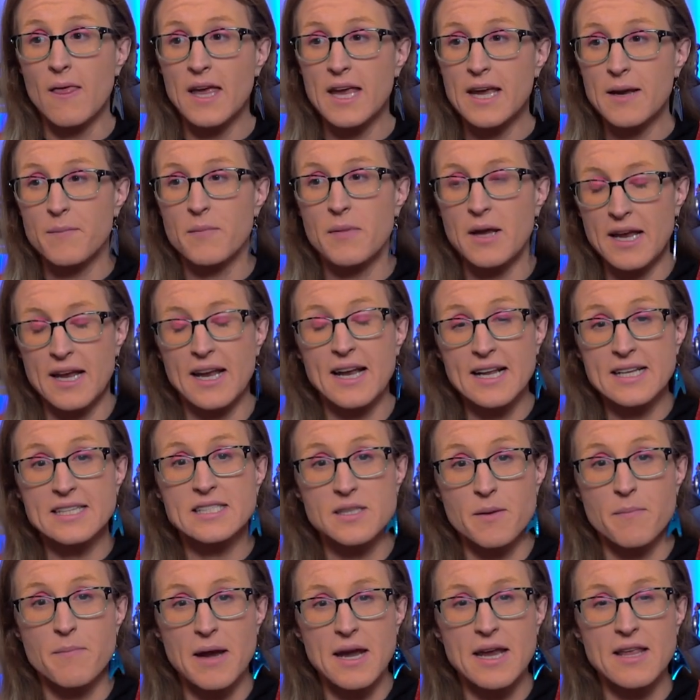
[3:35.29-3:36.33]
It is
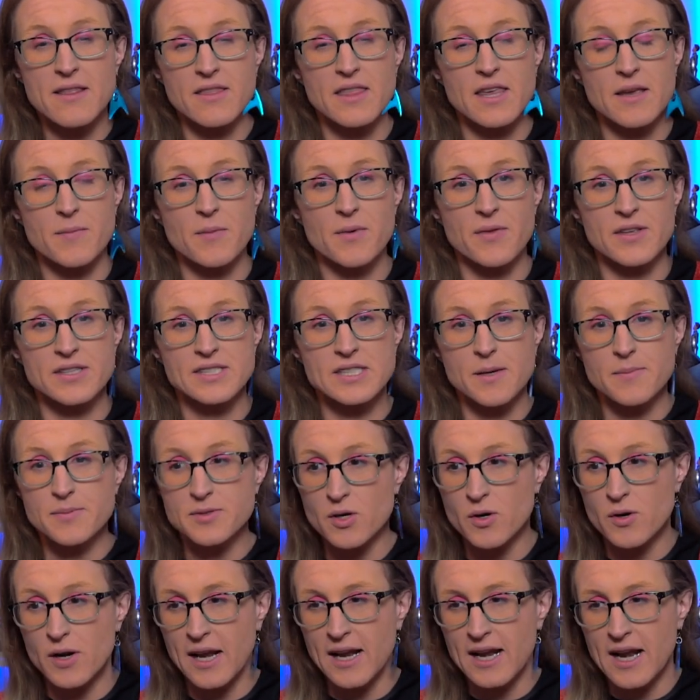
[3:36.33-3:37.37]
the main theme of this
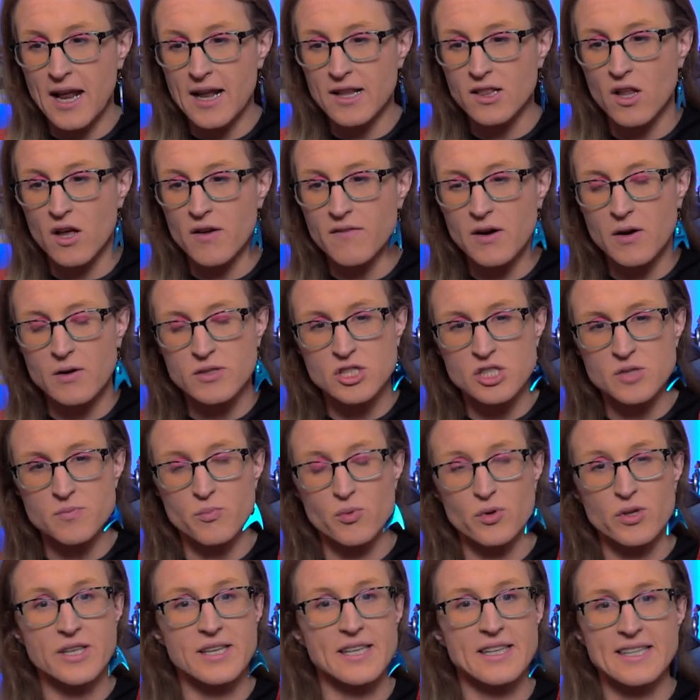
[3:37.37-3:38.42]
episode, and I love how it just
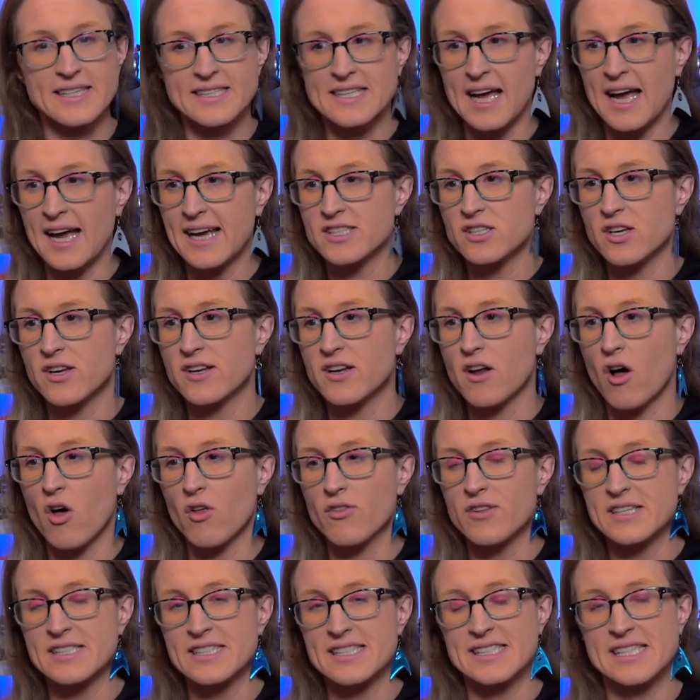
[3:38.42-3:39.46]
brilliantly ties in all
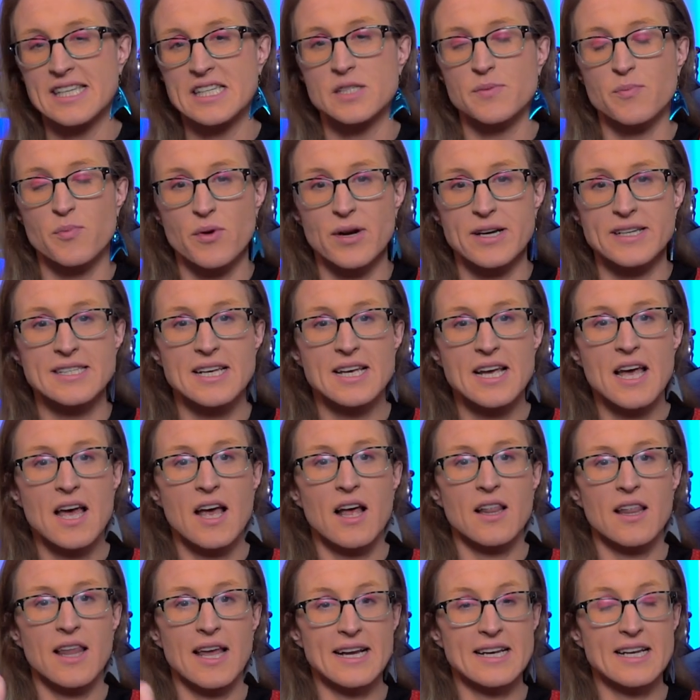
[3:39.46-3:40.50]
these disparate,
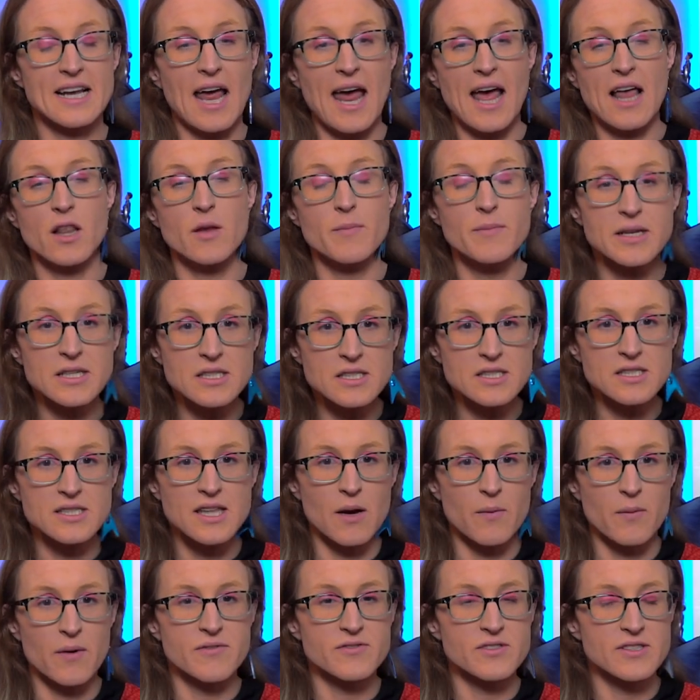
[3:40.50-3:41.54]
like, elements
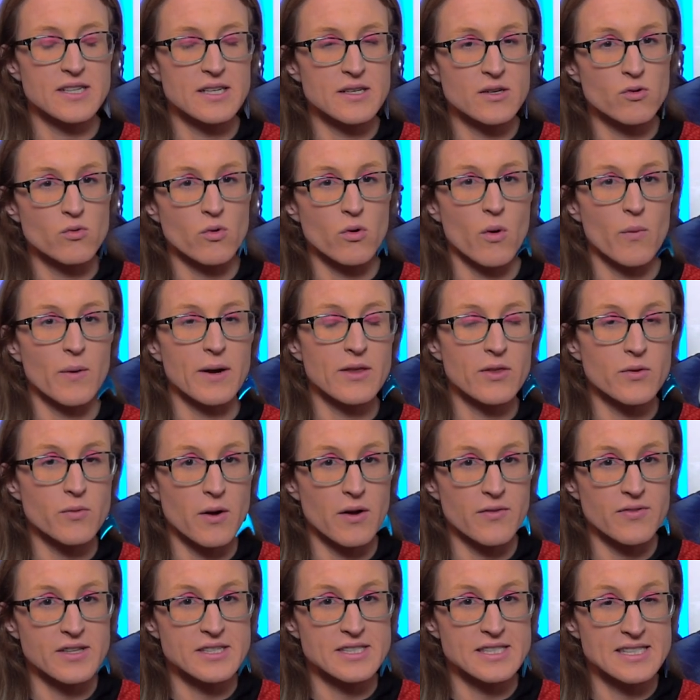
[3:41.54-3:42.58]
that we've seen growing
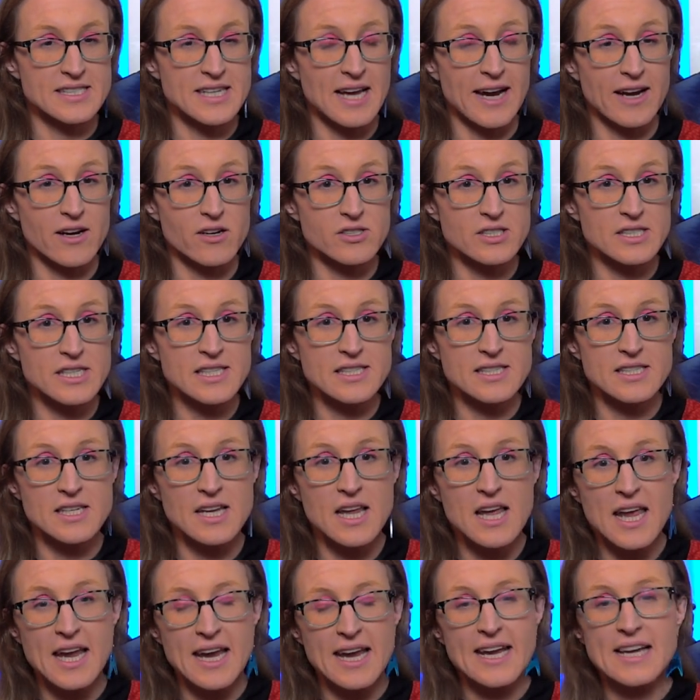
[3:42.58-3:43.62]
throughout this entire season
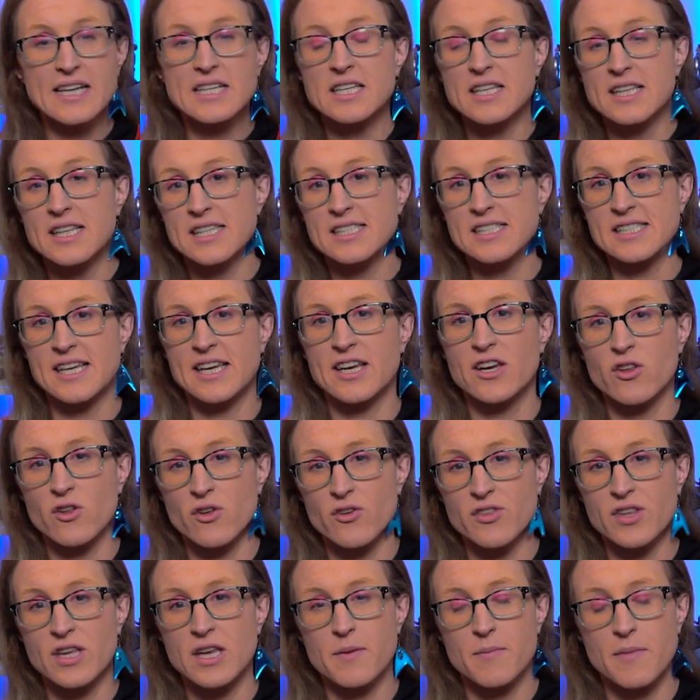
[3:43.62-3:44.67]
into this singular
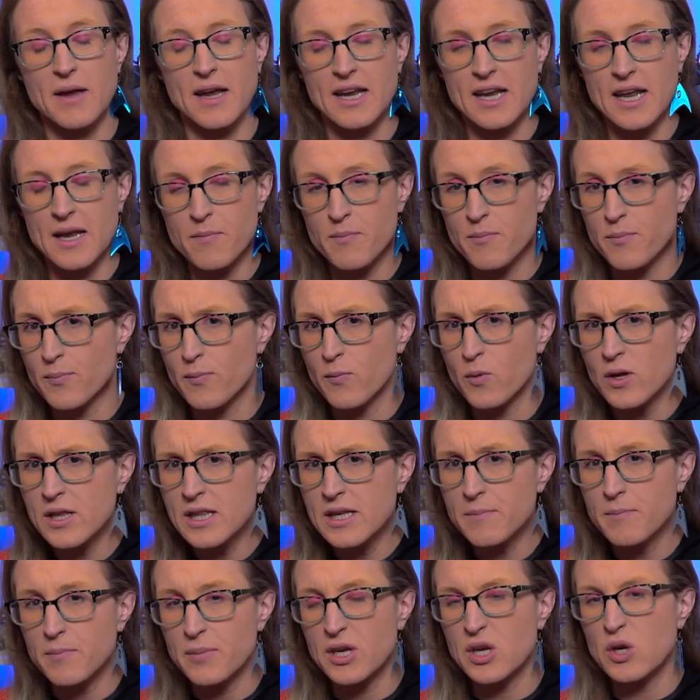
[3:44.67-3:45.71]
theme in a
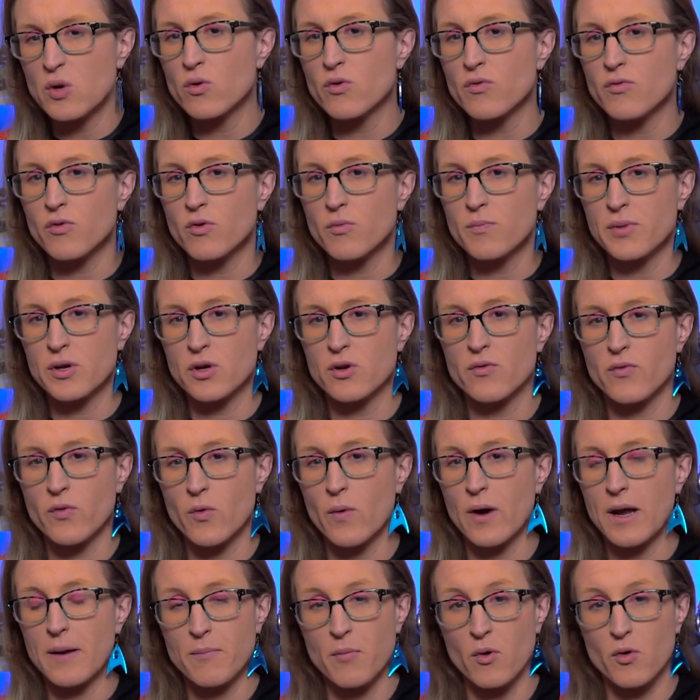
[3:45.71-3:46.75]
really beautiful, beautiful
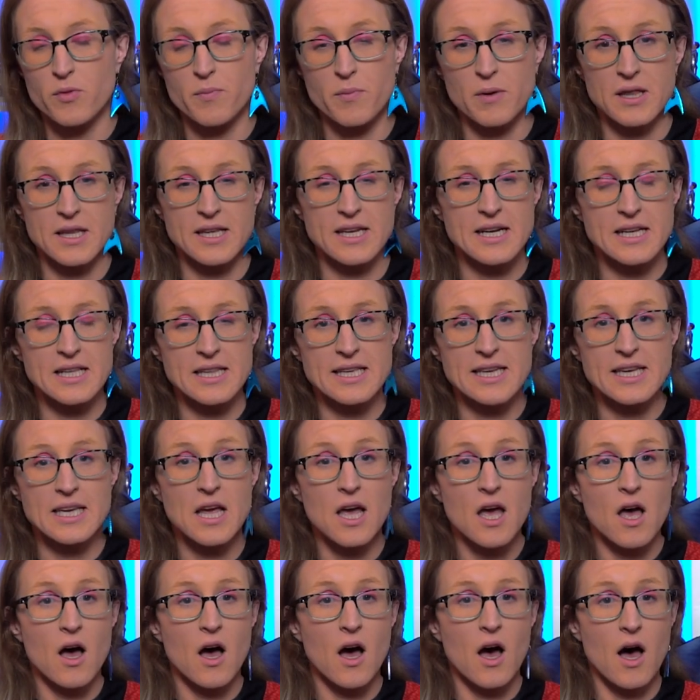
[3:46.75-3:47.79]
way, both politically
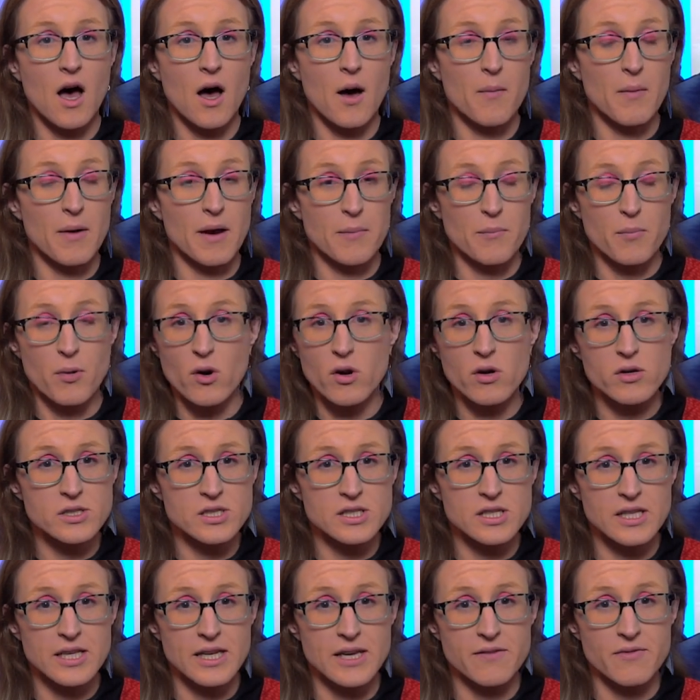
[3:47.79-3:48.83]
and
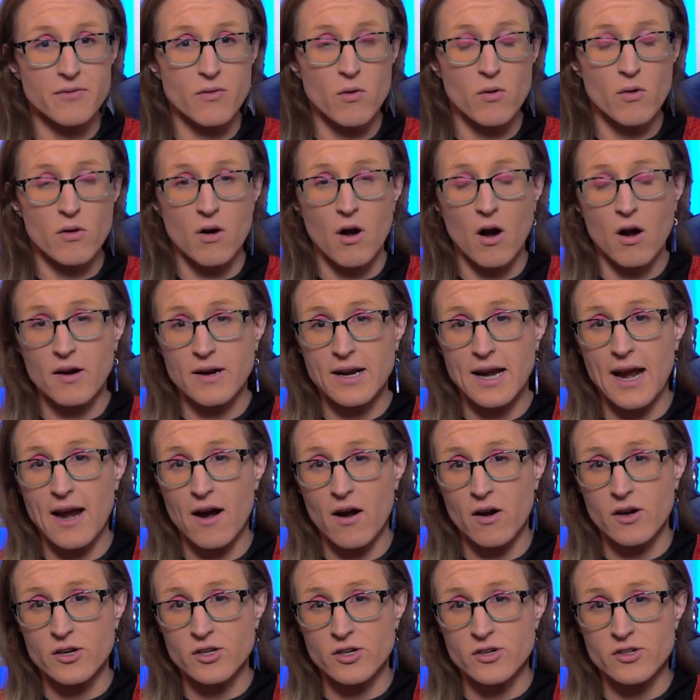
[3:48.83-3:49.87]
personally for our
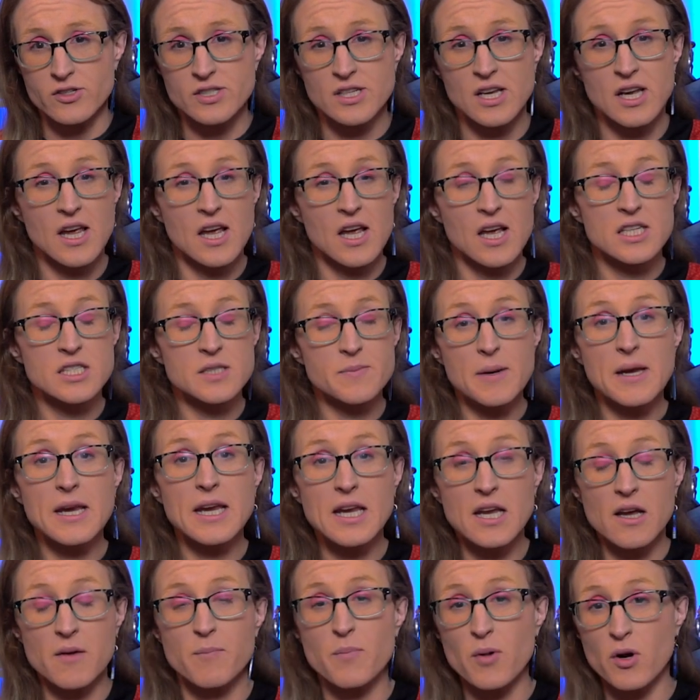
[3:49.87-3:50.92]
characters.
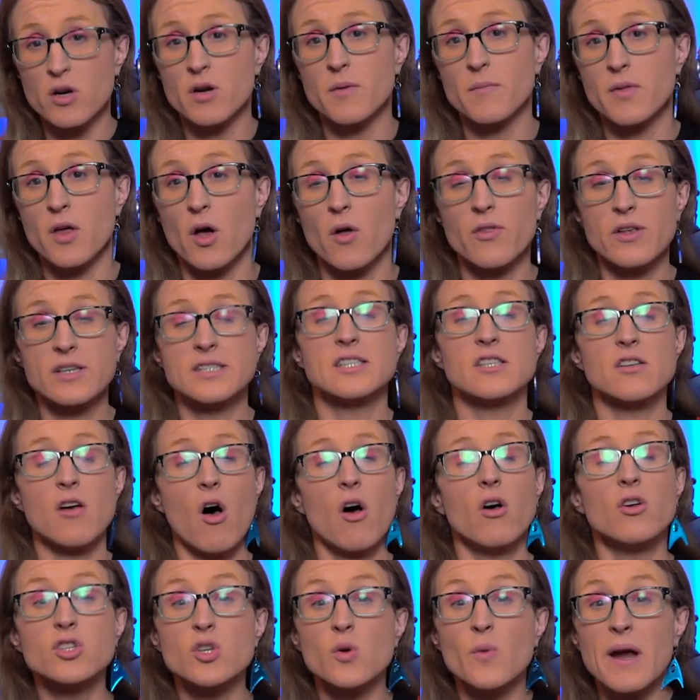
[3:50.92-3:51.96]
Speaking of Burnham, though, this is
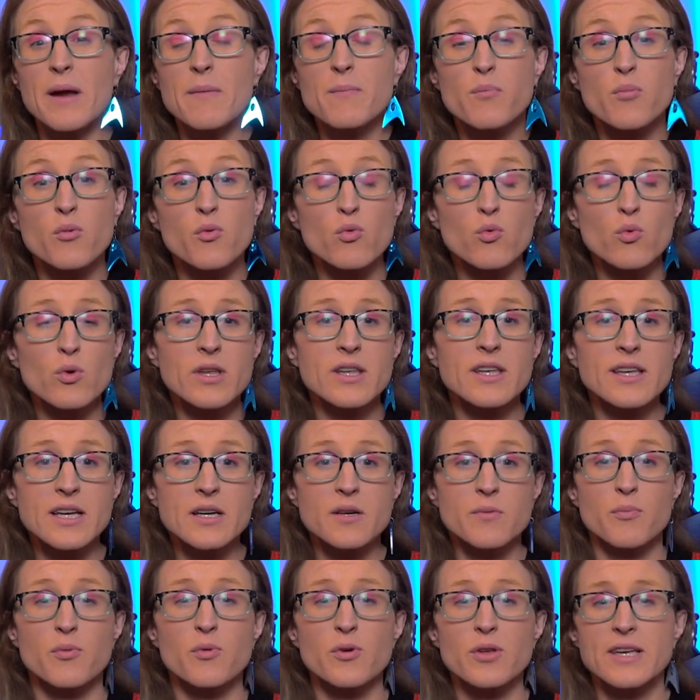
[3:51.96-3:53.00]
also a
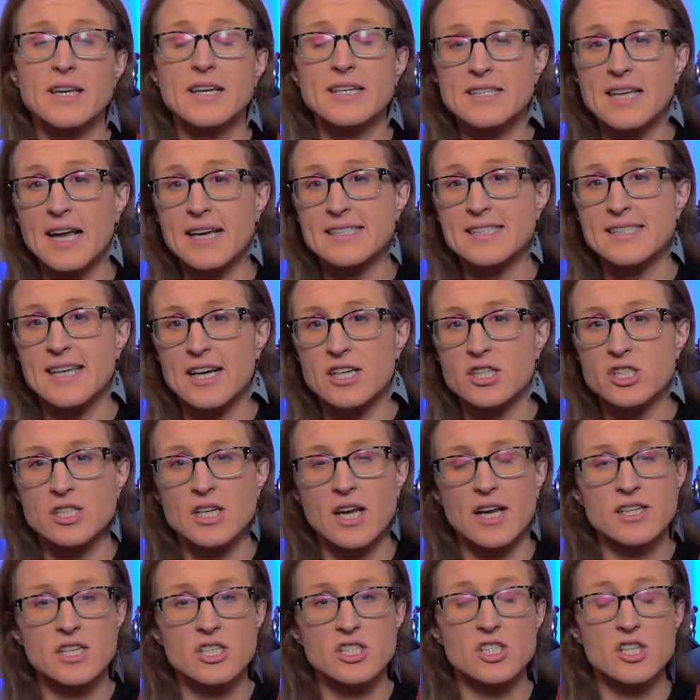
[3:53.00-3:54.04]
brilliant, brilliant dissection
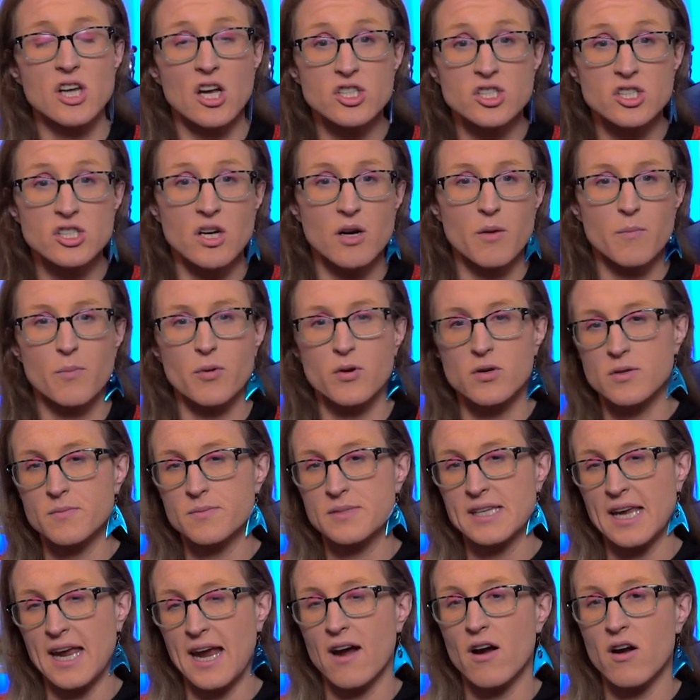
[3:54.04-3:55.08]
and discussion of
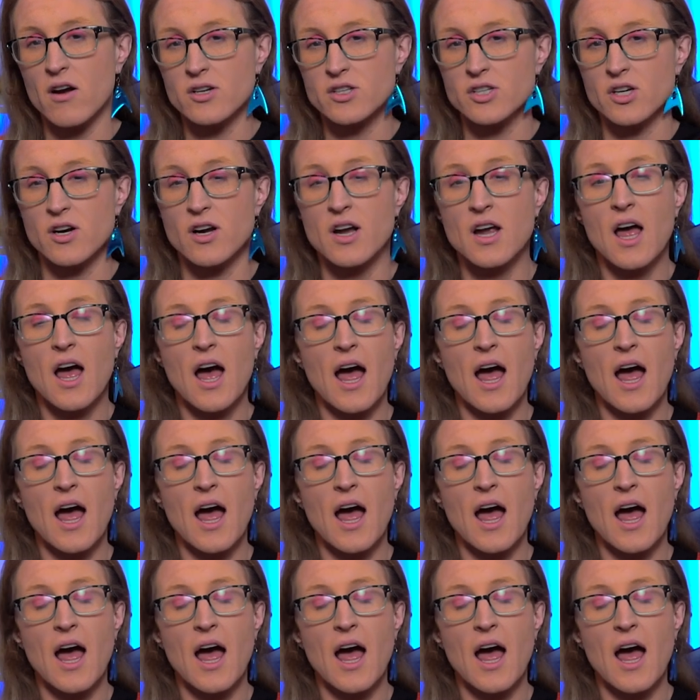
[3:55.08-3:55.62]
Burnham's character.